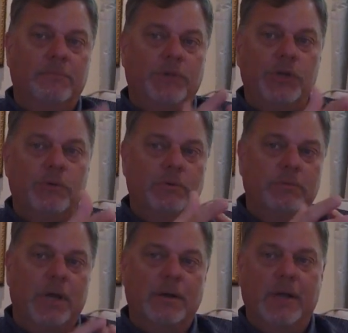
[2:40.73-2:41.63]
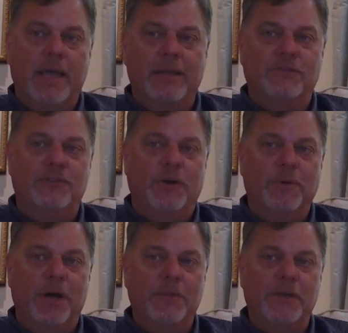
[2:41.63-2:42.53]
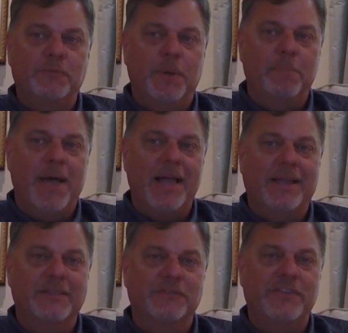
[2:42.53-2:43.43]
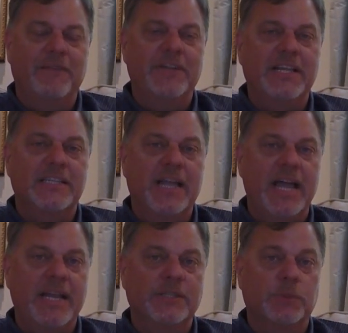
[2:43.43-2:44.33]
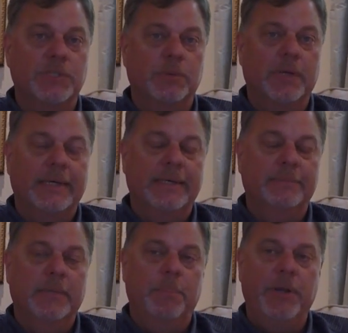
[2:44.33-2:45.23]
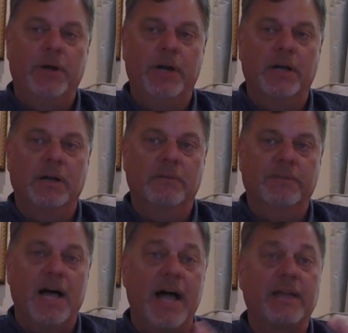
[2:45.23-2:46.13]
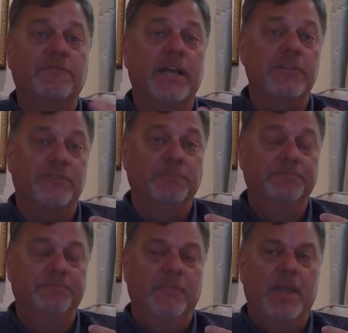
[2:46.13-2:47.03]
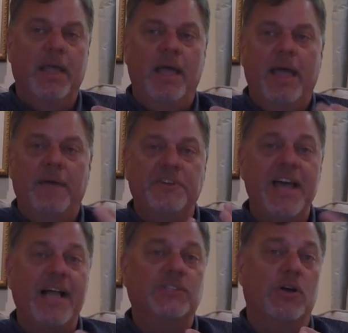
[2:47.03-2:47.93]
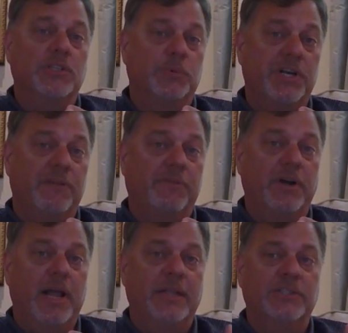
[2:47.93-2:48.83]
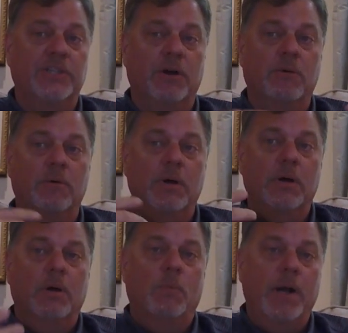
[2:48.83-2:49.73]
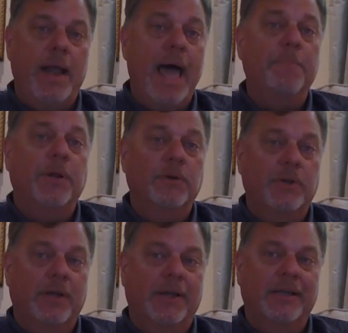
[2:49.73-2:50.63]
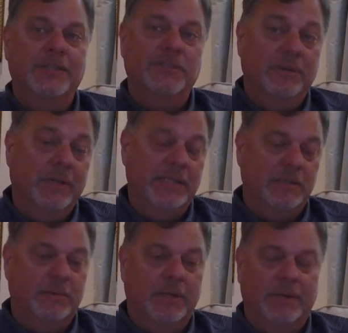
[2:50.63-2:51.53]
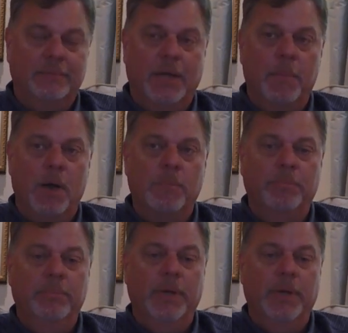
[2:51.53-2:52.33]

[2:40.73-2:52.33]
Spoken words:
You young kids don't know this, but back in the 70s and 80s was a period of high inflation, and the tax laws were different. And so what happened is, at least among